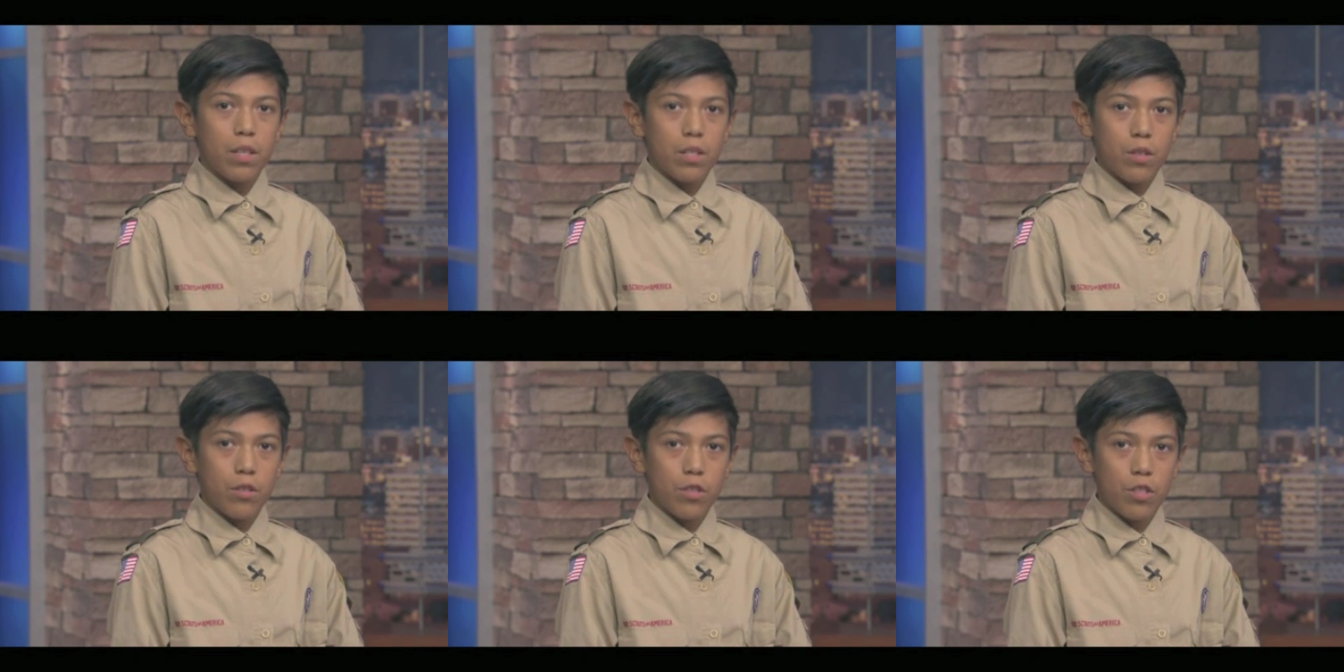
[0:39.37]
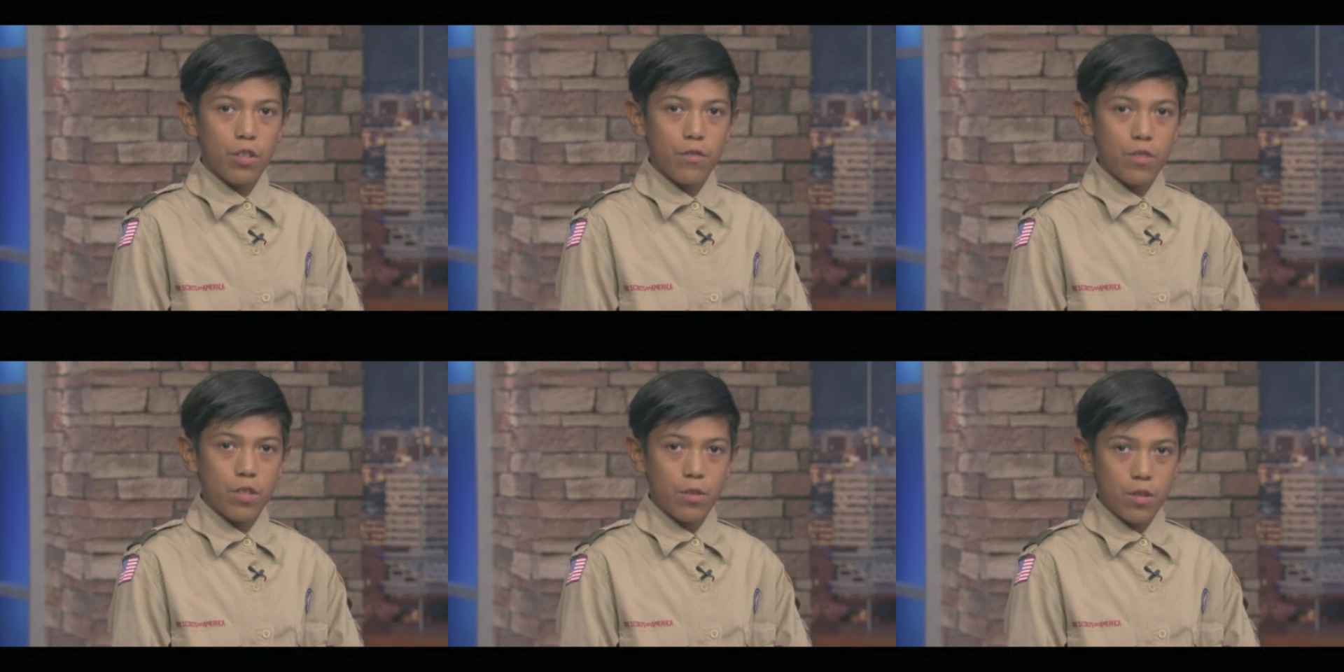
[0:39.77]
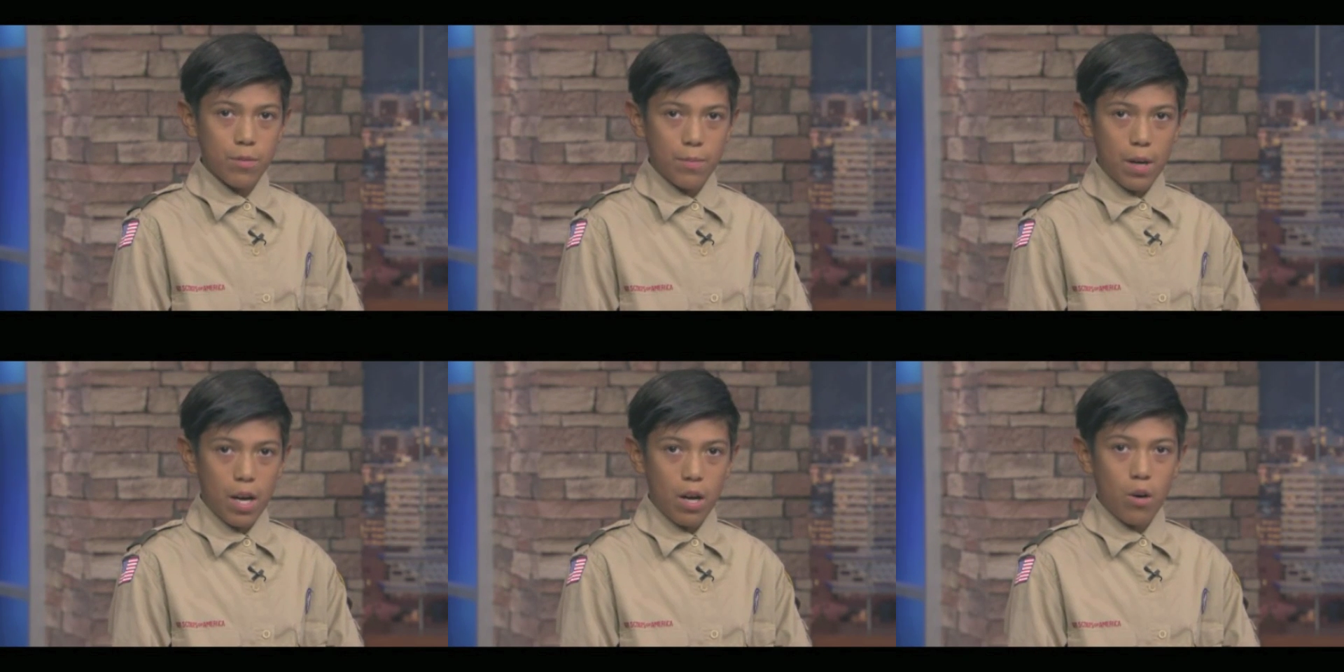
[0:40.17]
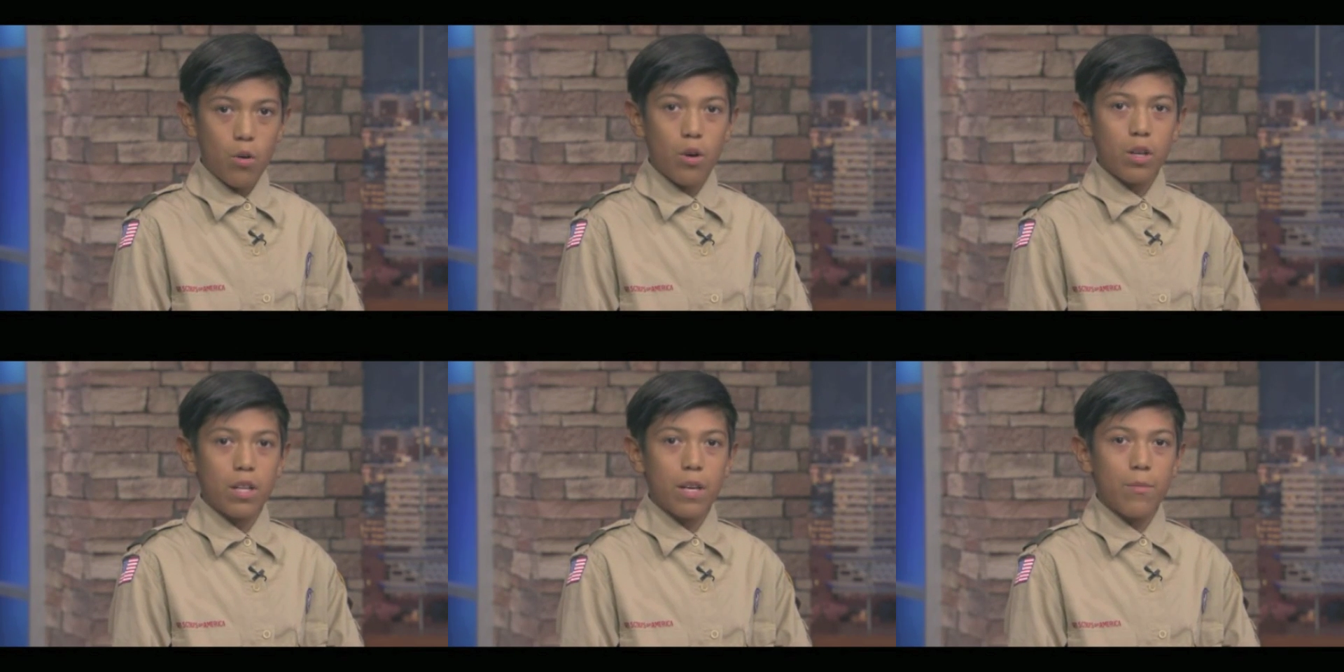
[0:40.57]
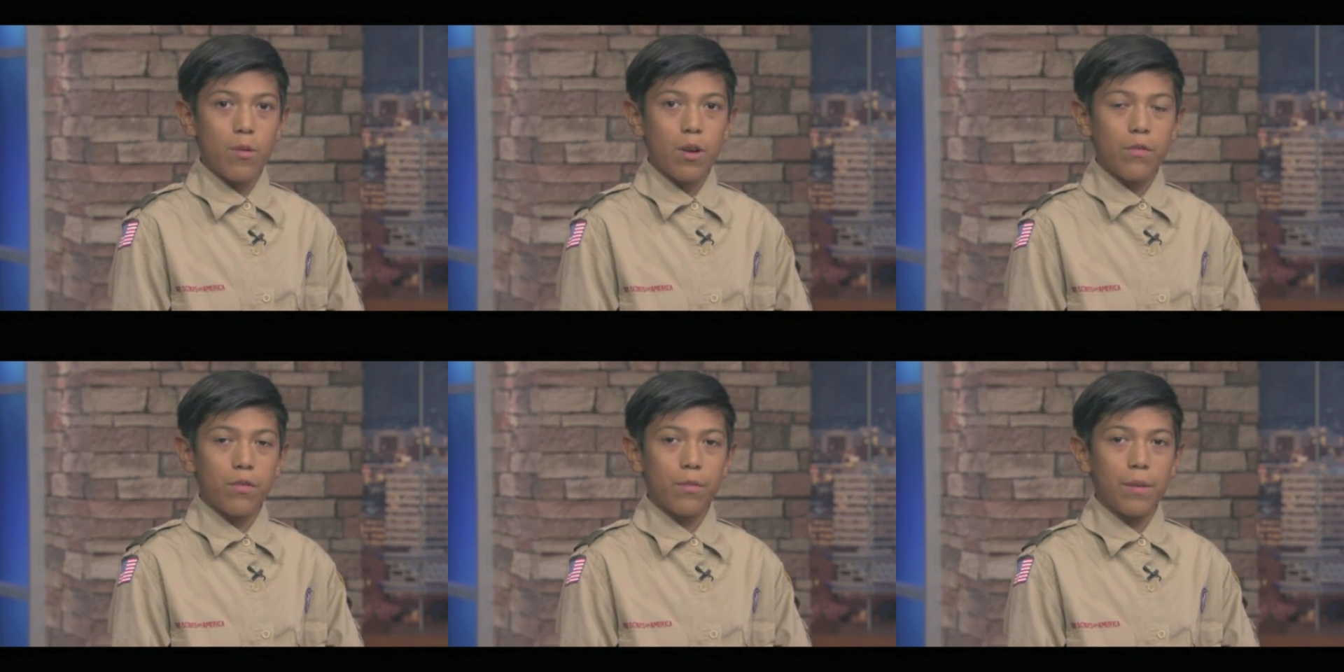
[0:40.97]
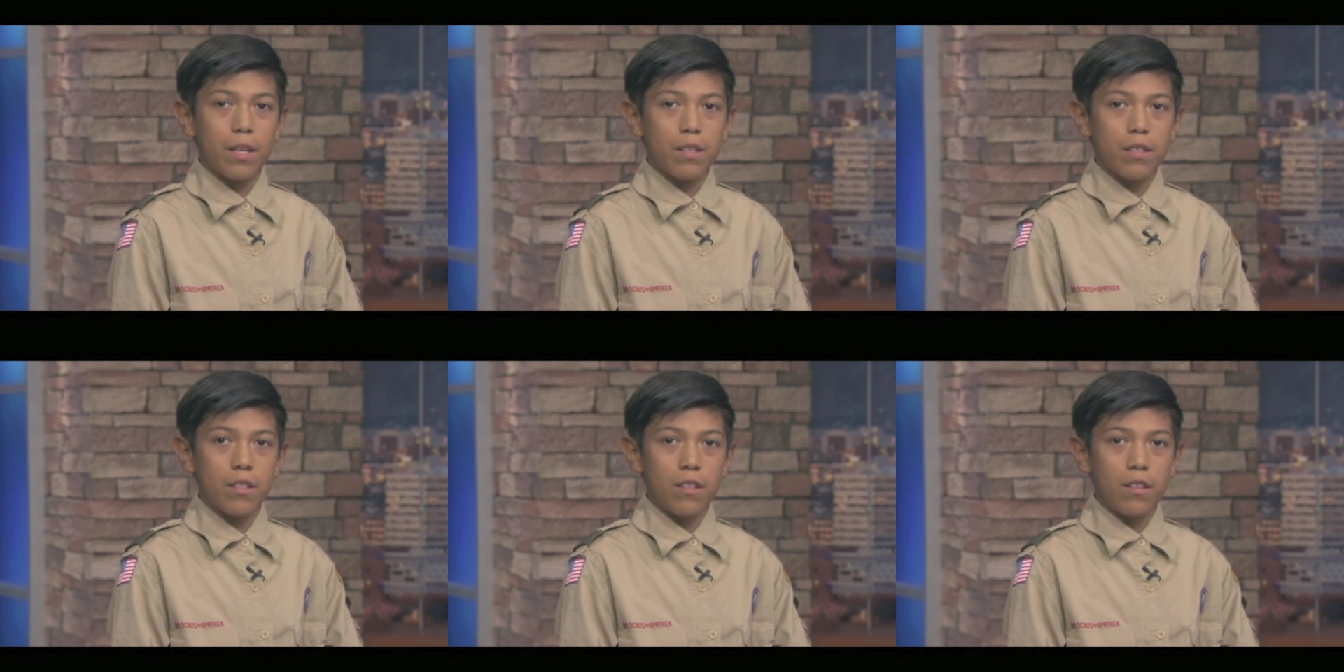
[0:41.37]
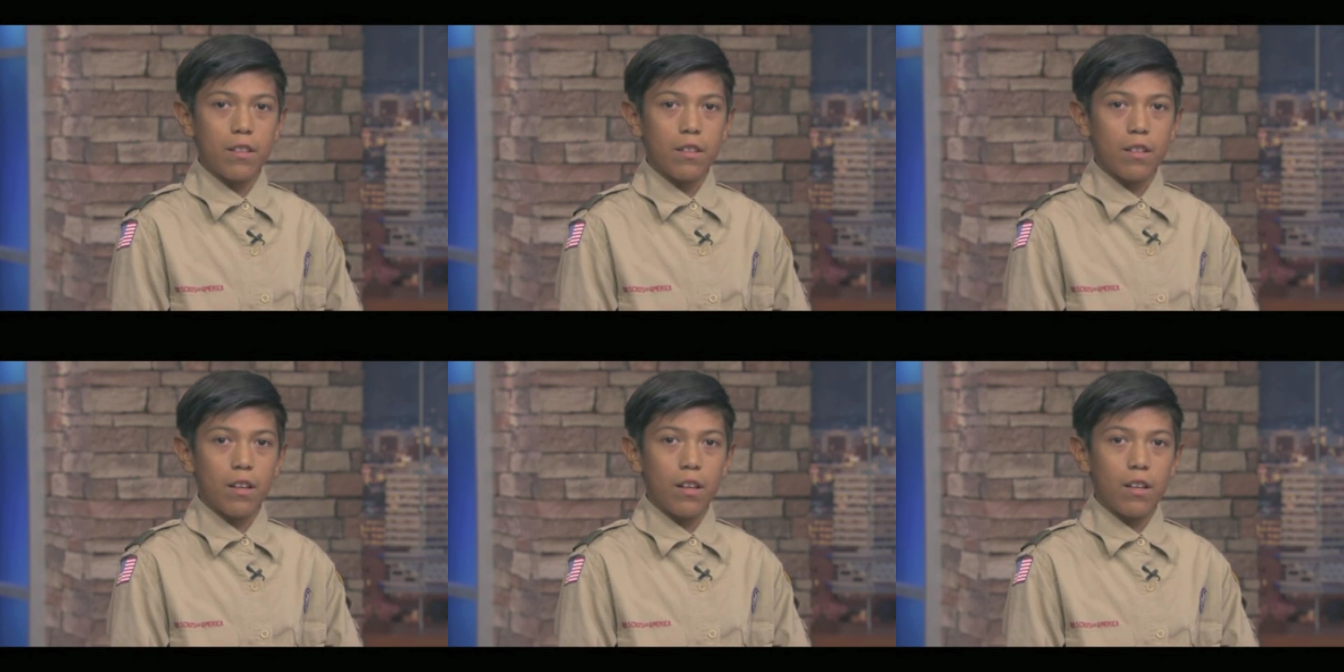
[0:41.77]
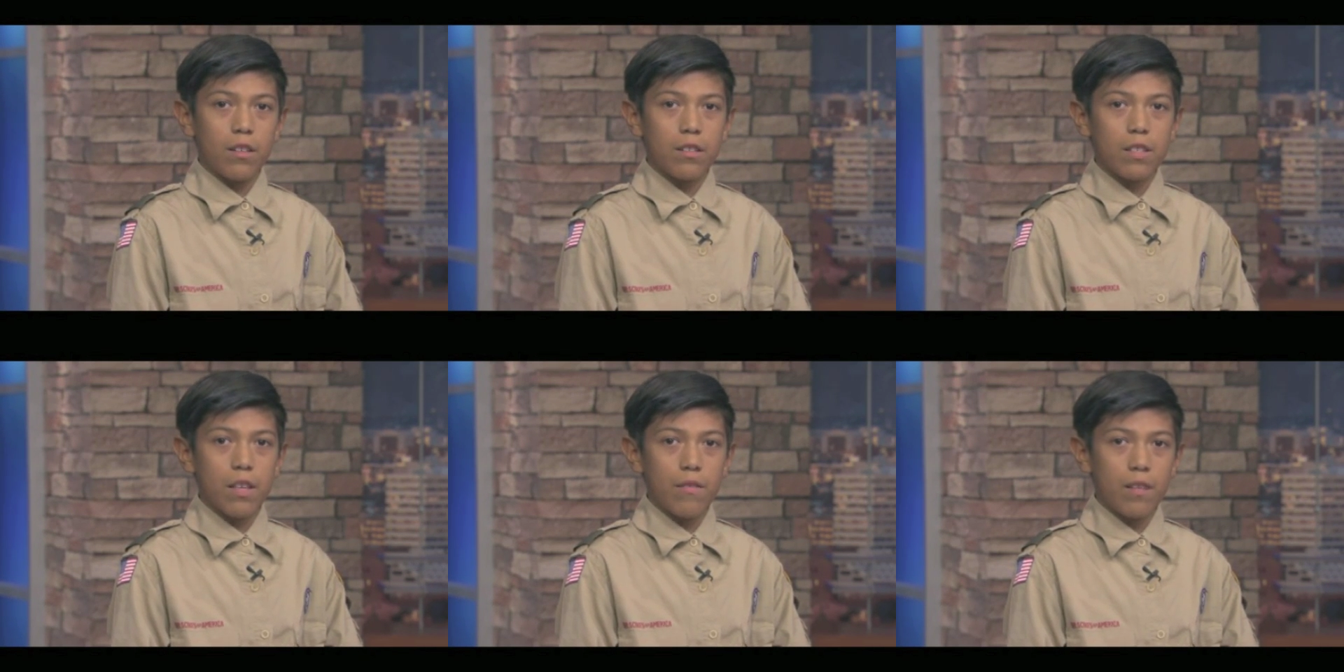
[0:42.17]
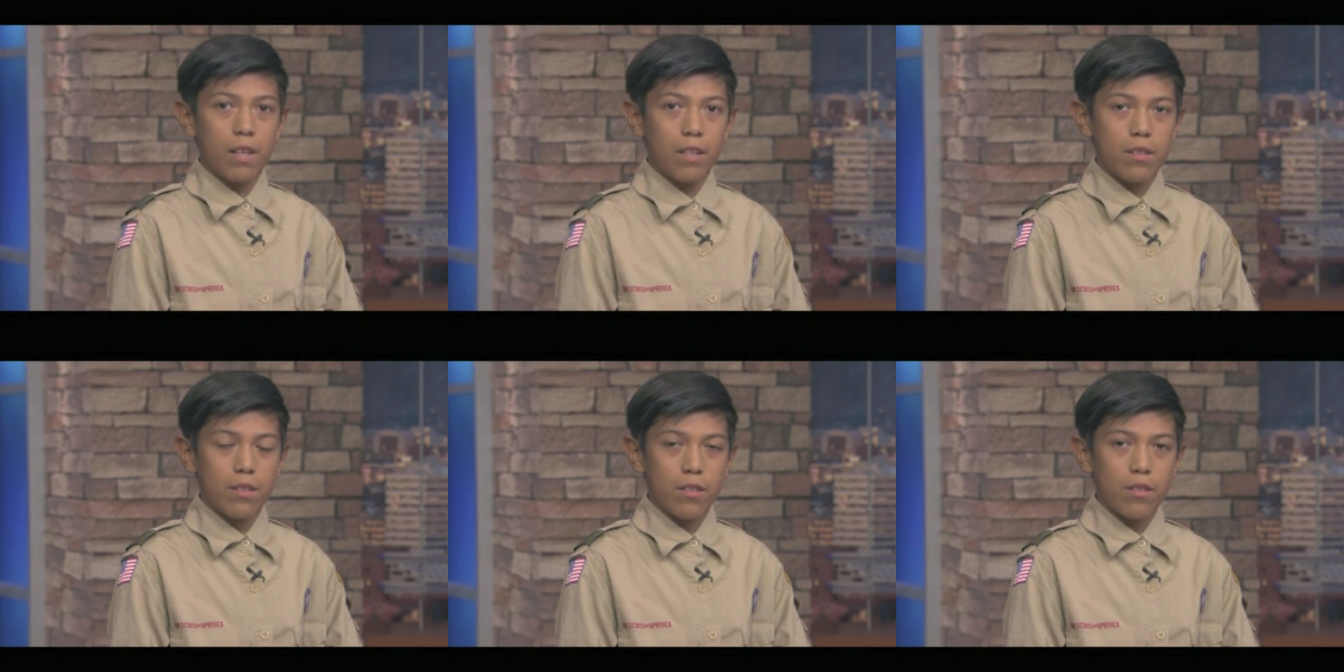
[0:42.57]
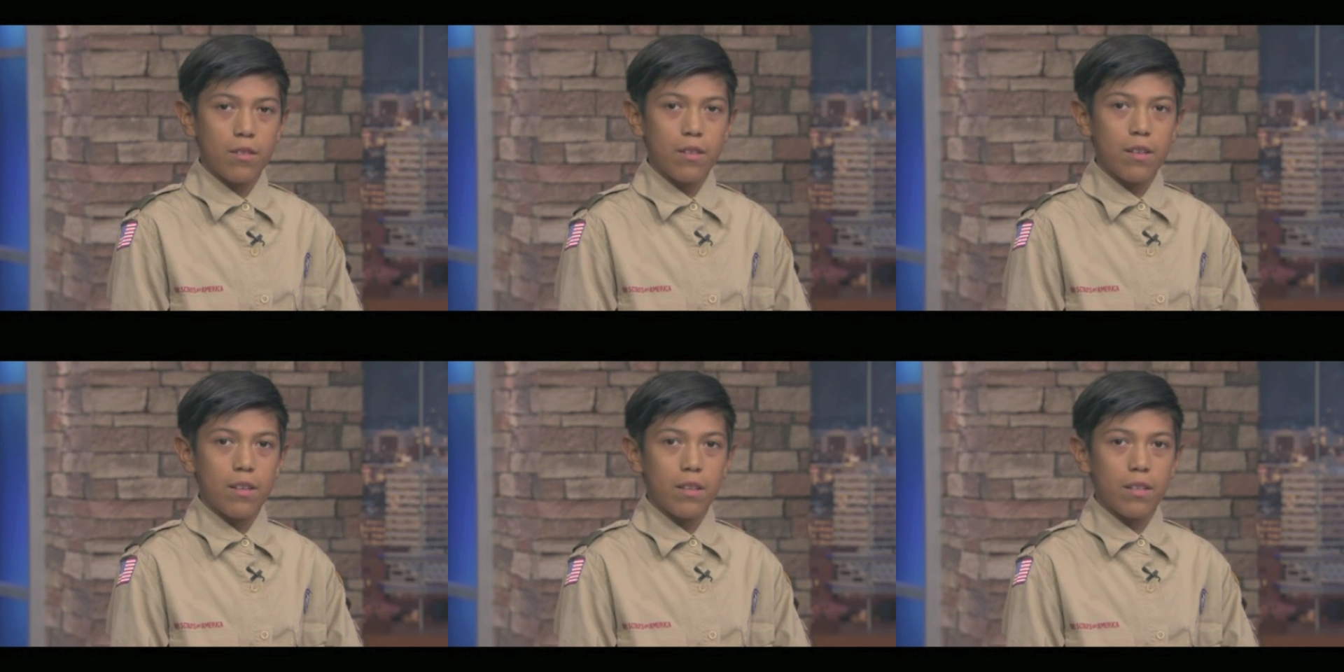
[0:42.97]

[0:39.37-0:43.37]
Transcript: To reserve your spot or to get more information, call 792-9930.